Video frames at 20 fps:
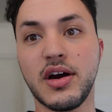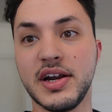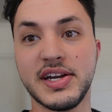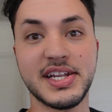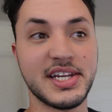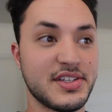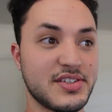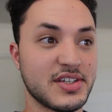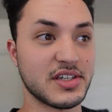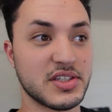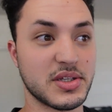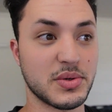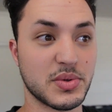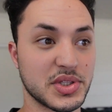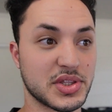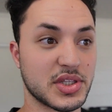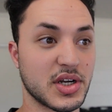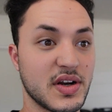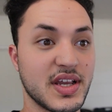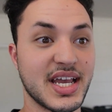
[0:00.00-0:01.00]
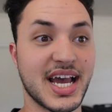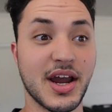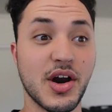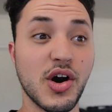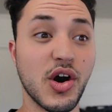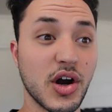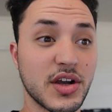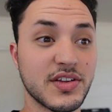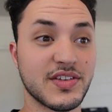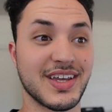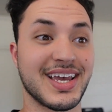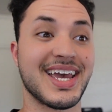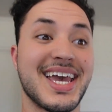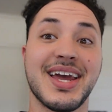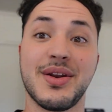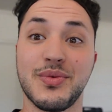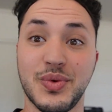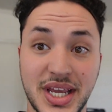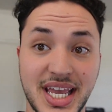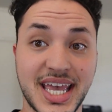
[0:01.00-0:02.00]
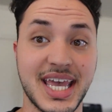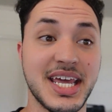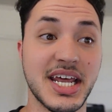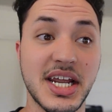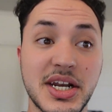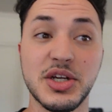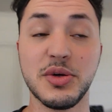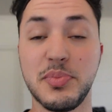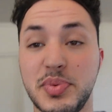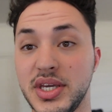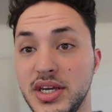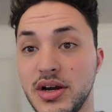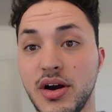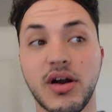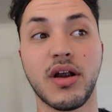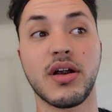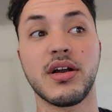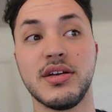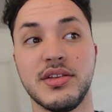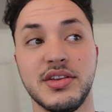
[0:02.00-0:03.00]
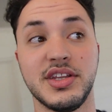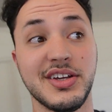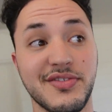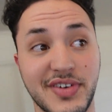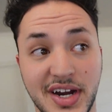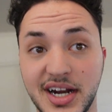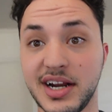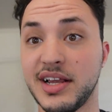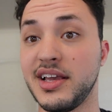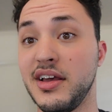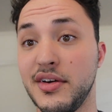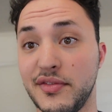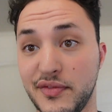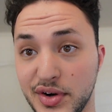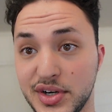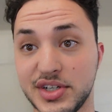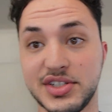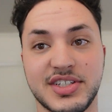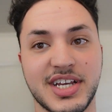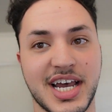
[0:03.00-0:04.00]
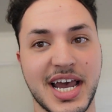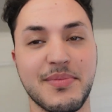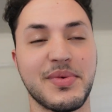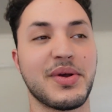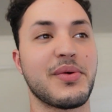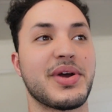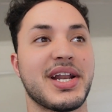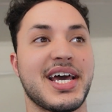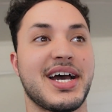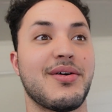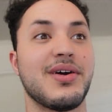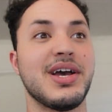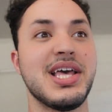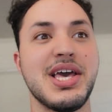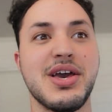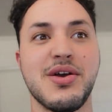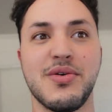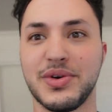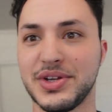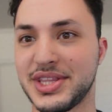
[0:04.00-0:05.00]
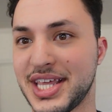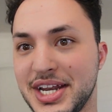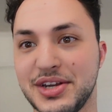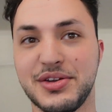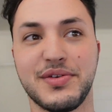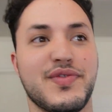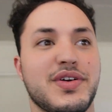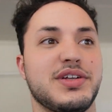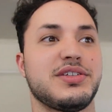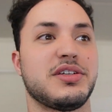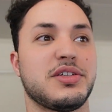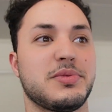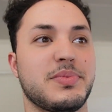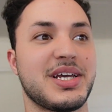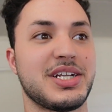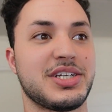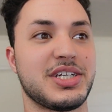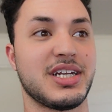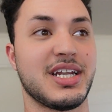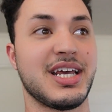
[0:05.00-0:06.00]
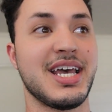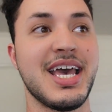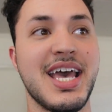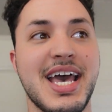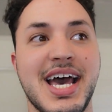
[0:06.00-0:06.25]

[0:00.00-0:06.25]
I did a 60-130, I hooked, and we hit a new PR the very first time we went out with that new front suspension.